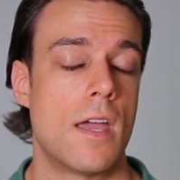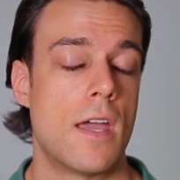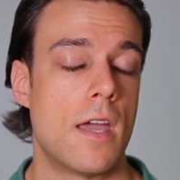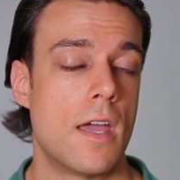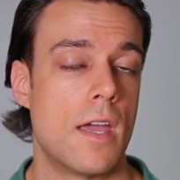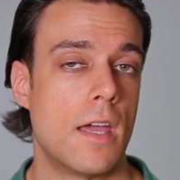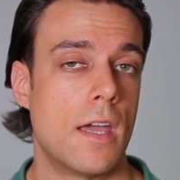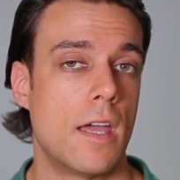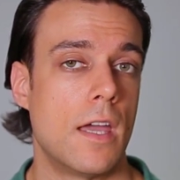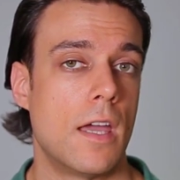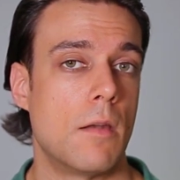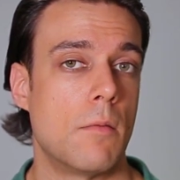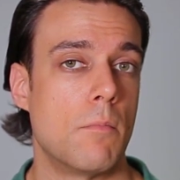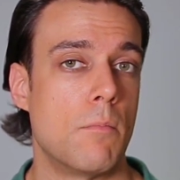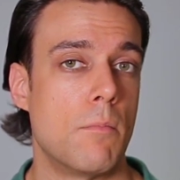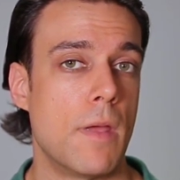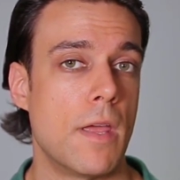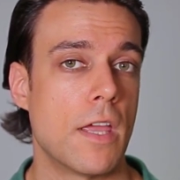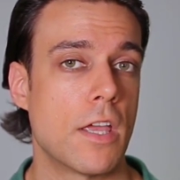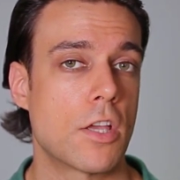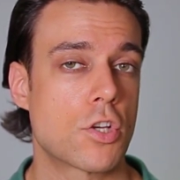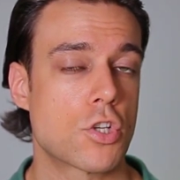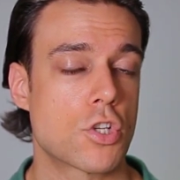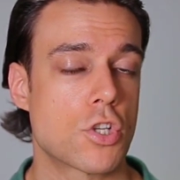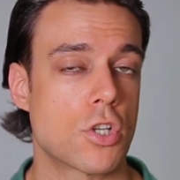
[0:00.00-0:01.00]
And
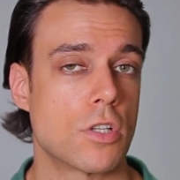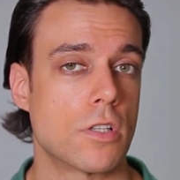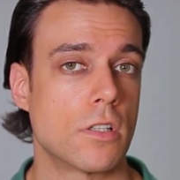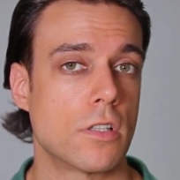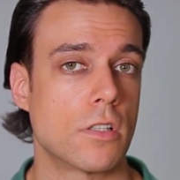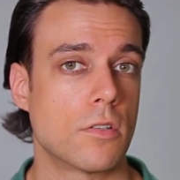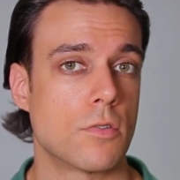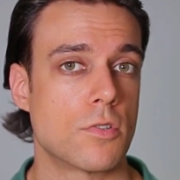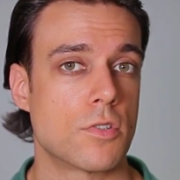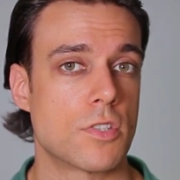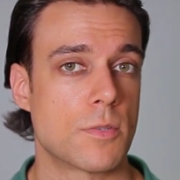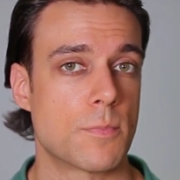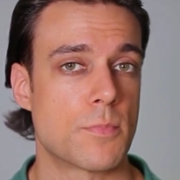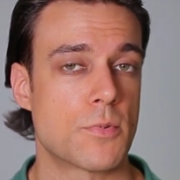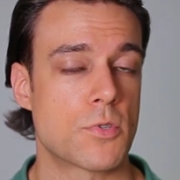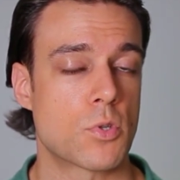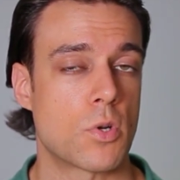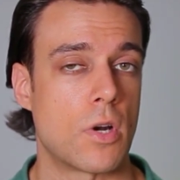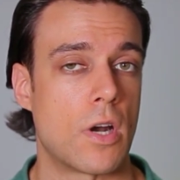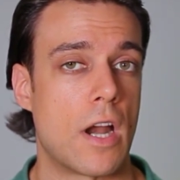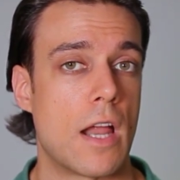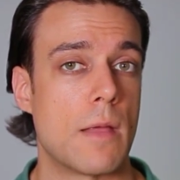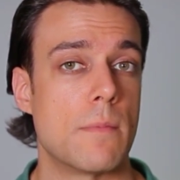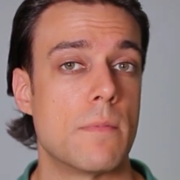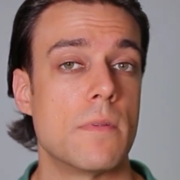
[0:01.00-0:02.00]
make sure to
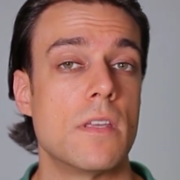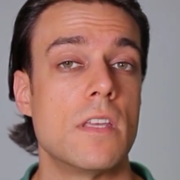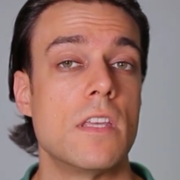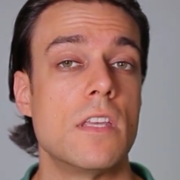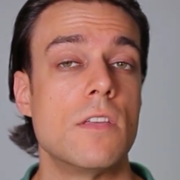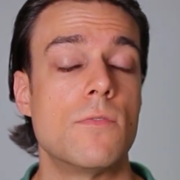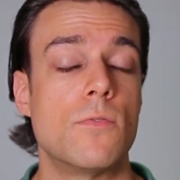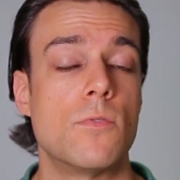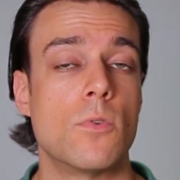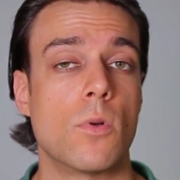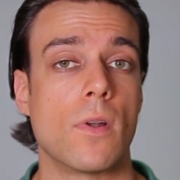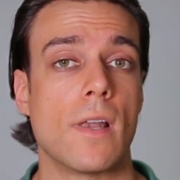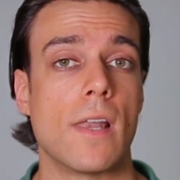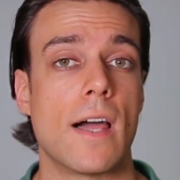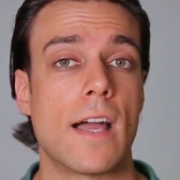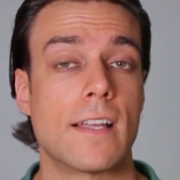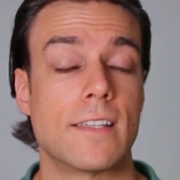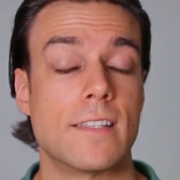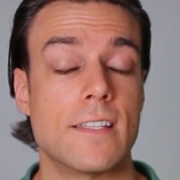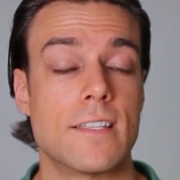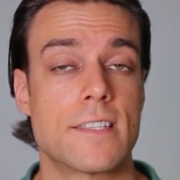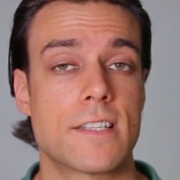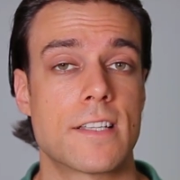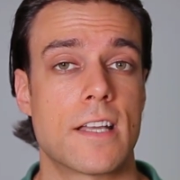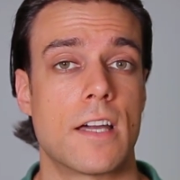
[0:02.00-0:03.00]
subscribe if you like
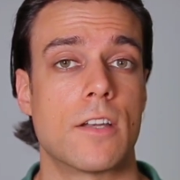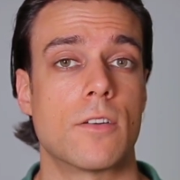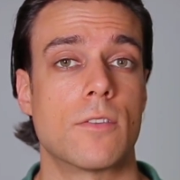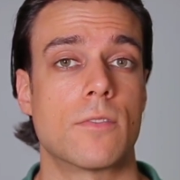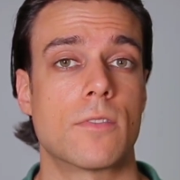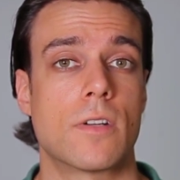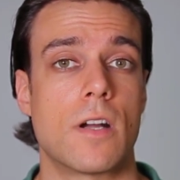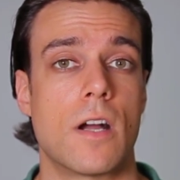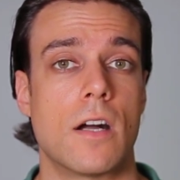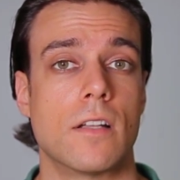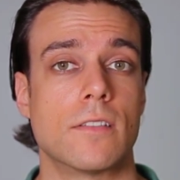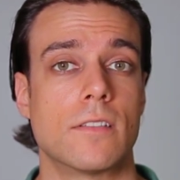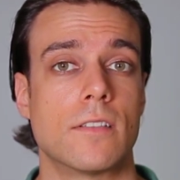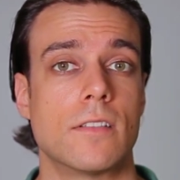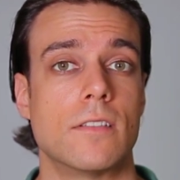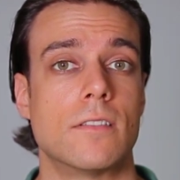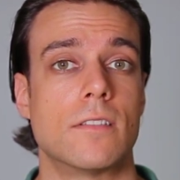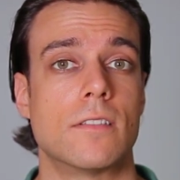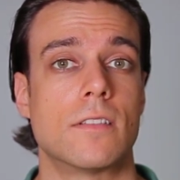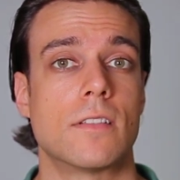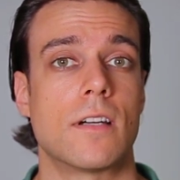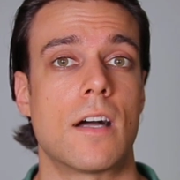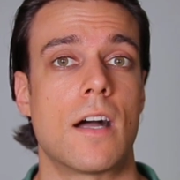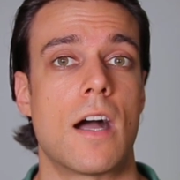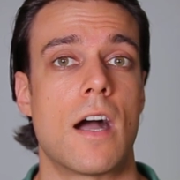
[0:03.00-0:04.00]
this kind of
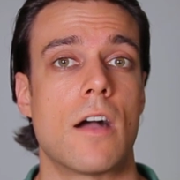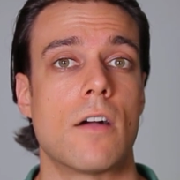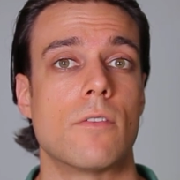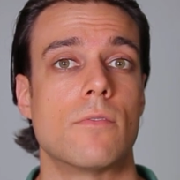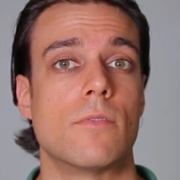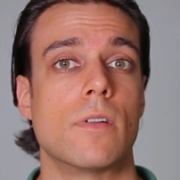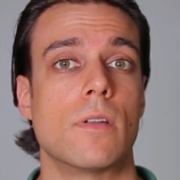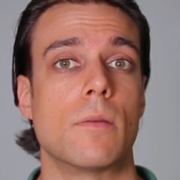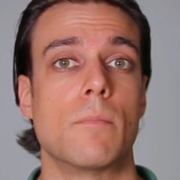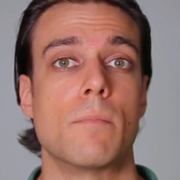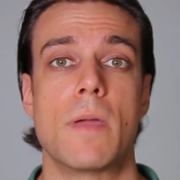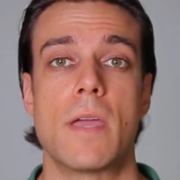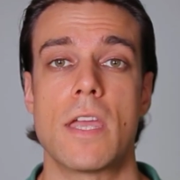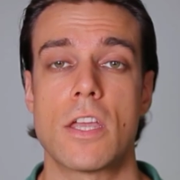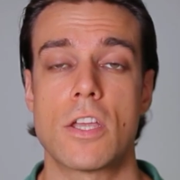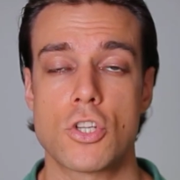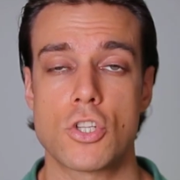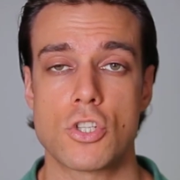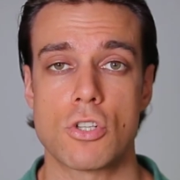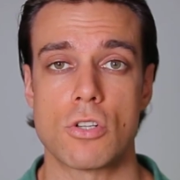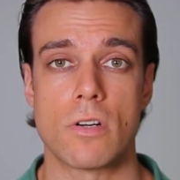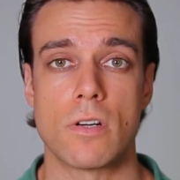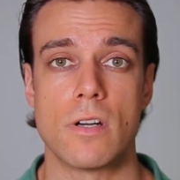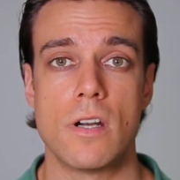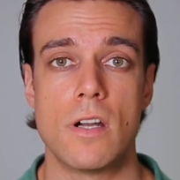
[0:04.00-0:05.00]
content. I will make
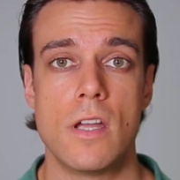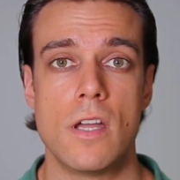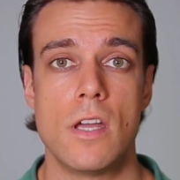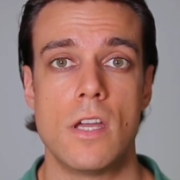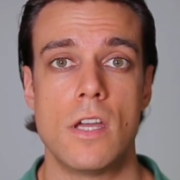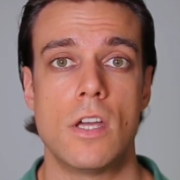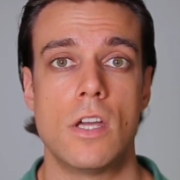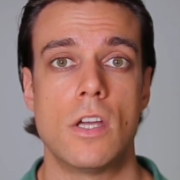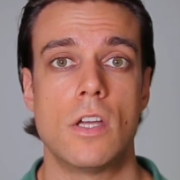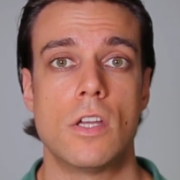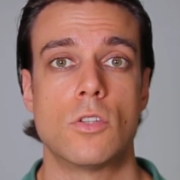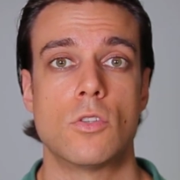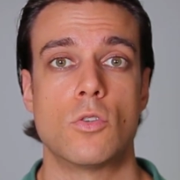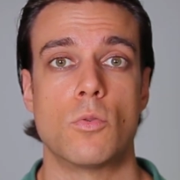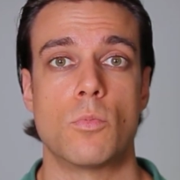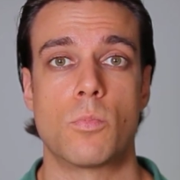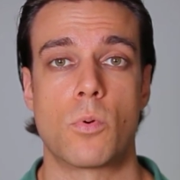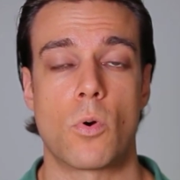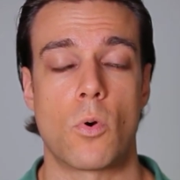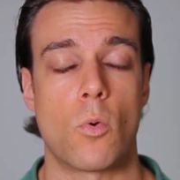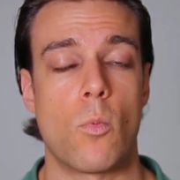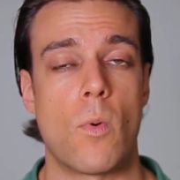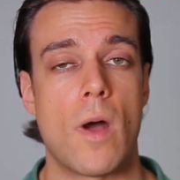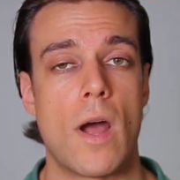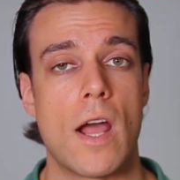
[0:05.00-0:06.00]
sure to
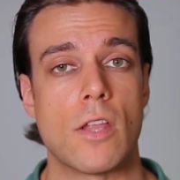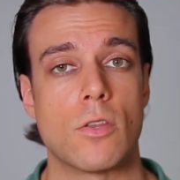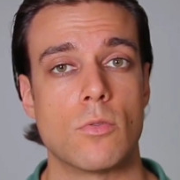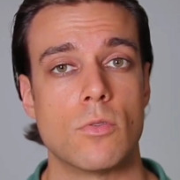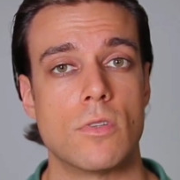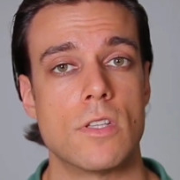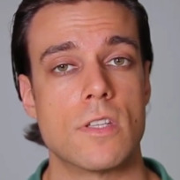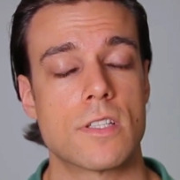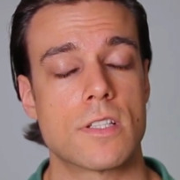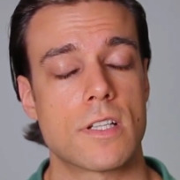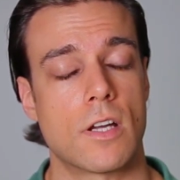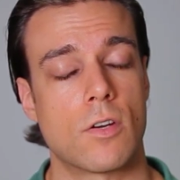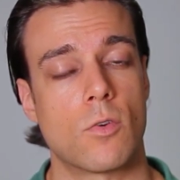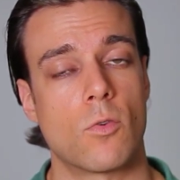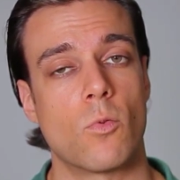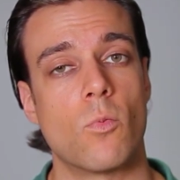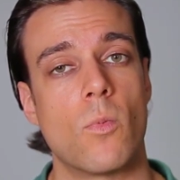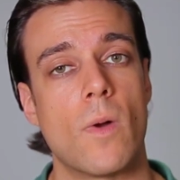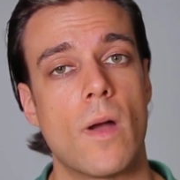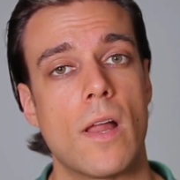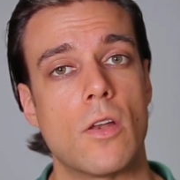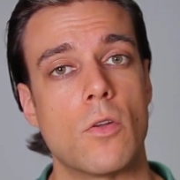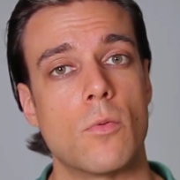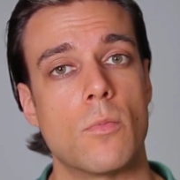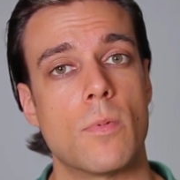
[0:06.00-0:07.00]
provide you this kind of
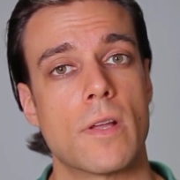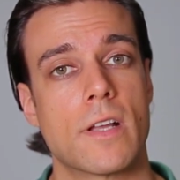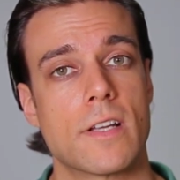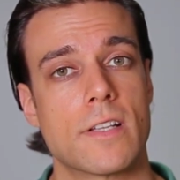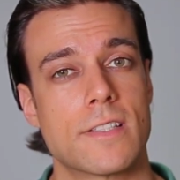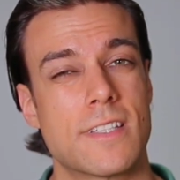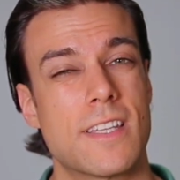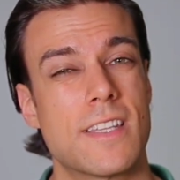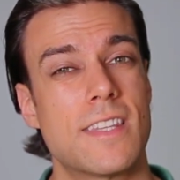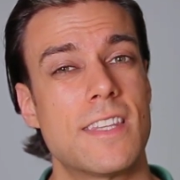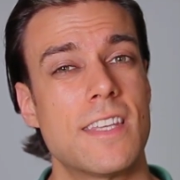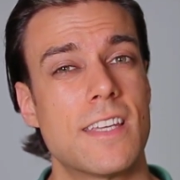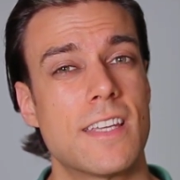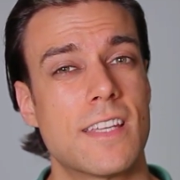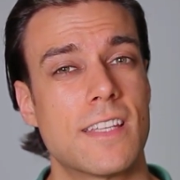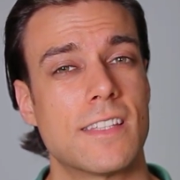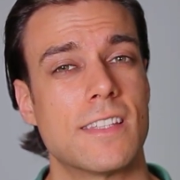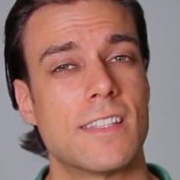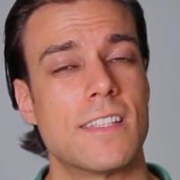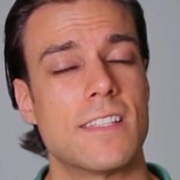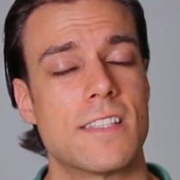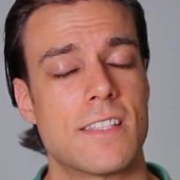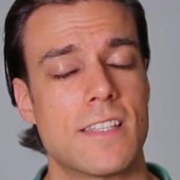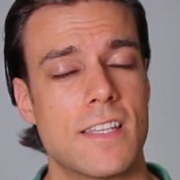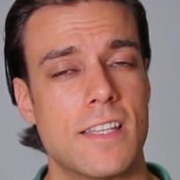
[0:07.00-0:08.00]
value, because I think it
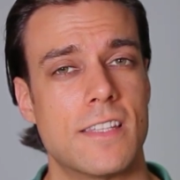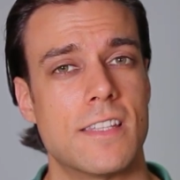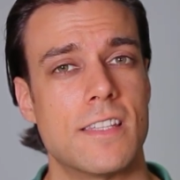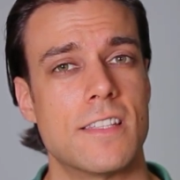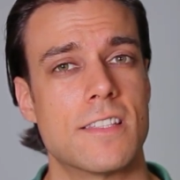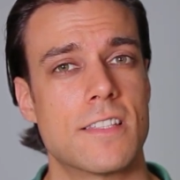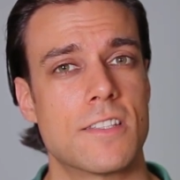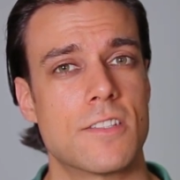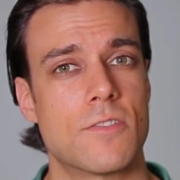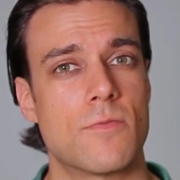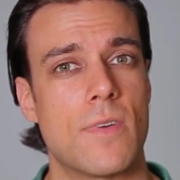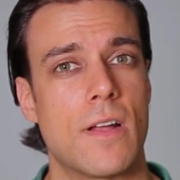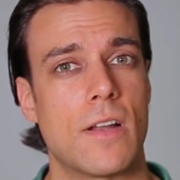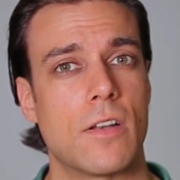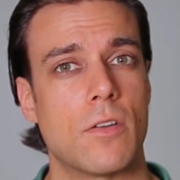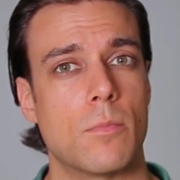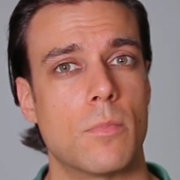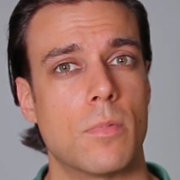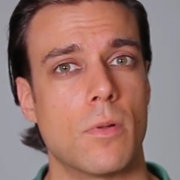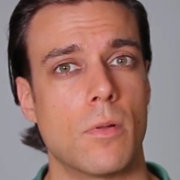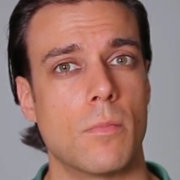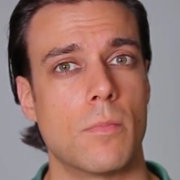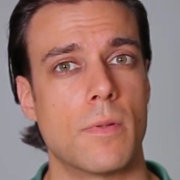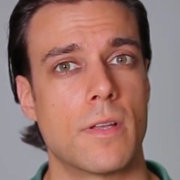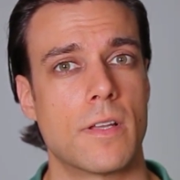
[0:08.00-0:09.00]
is
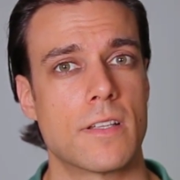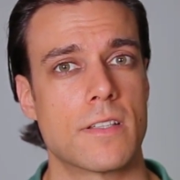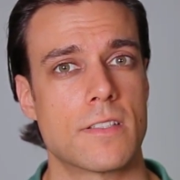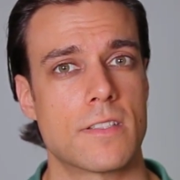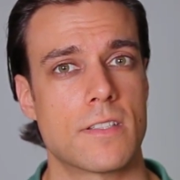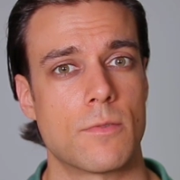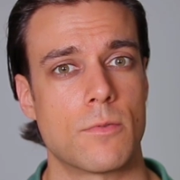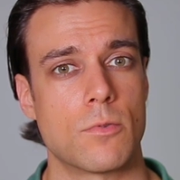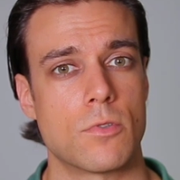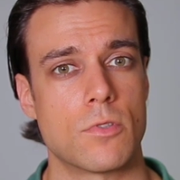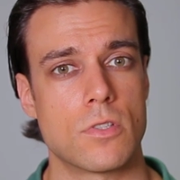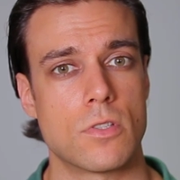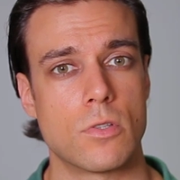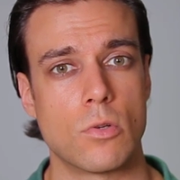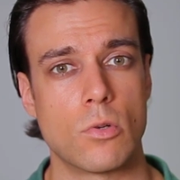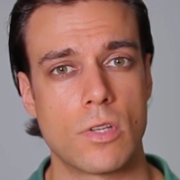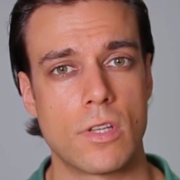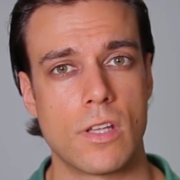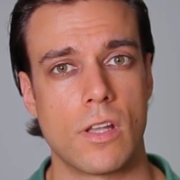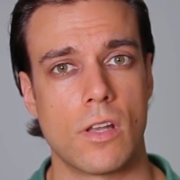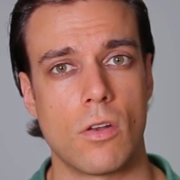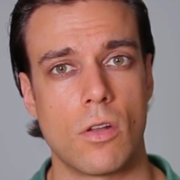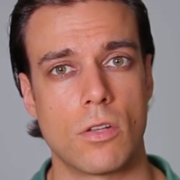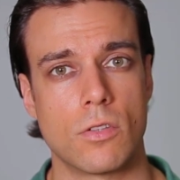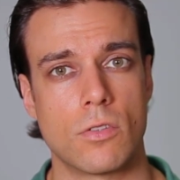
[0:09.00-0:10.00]
valuable, because I was looking
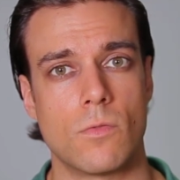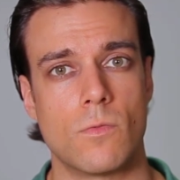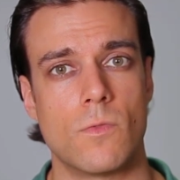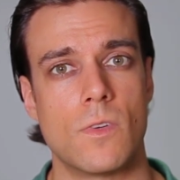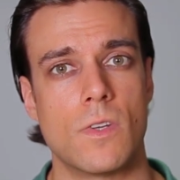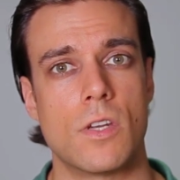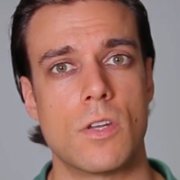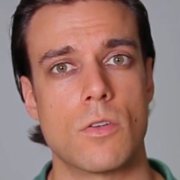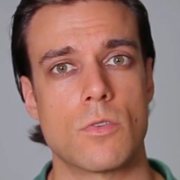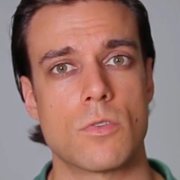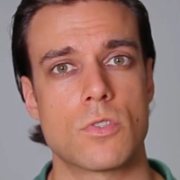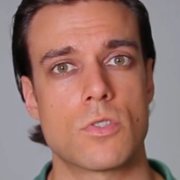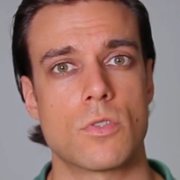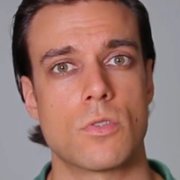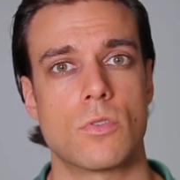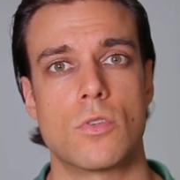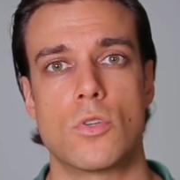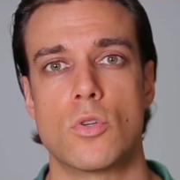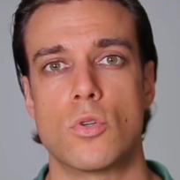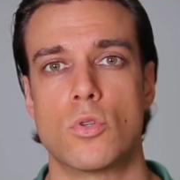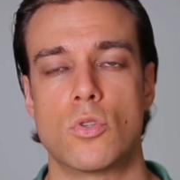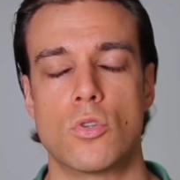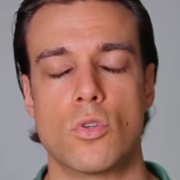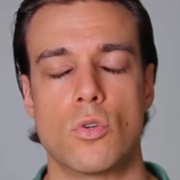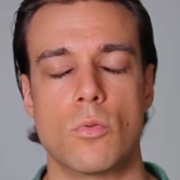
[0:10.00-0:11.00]
at a lot of videos on
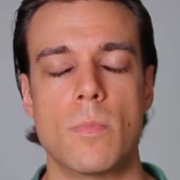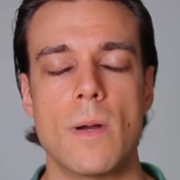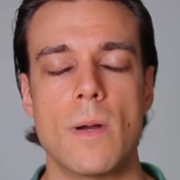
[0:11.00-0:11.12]
YouTube